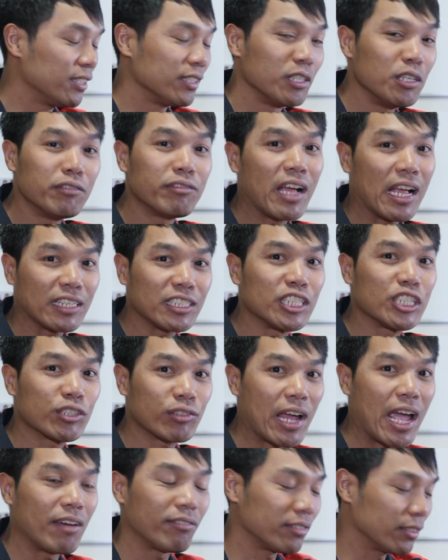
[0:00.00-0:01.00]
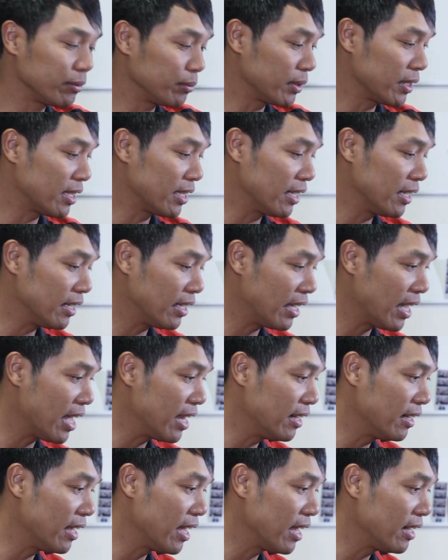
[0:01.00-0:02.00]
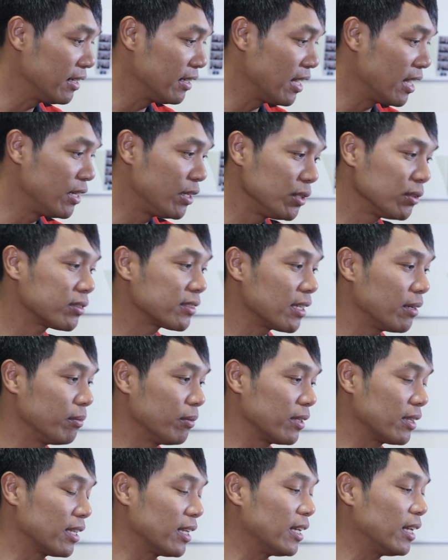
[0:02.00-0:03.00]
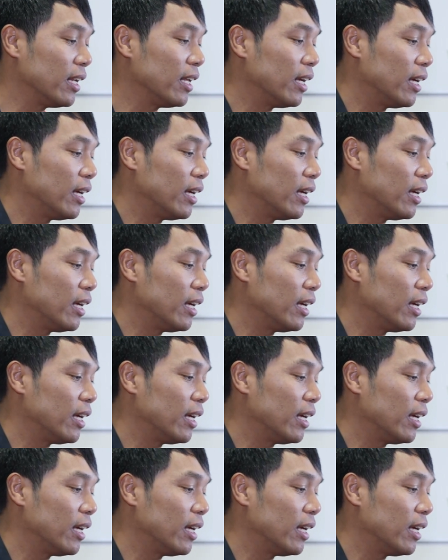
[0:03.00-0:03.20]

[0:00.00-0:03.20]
you've actually traveled with it and do stuff with it.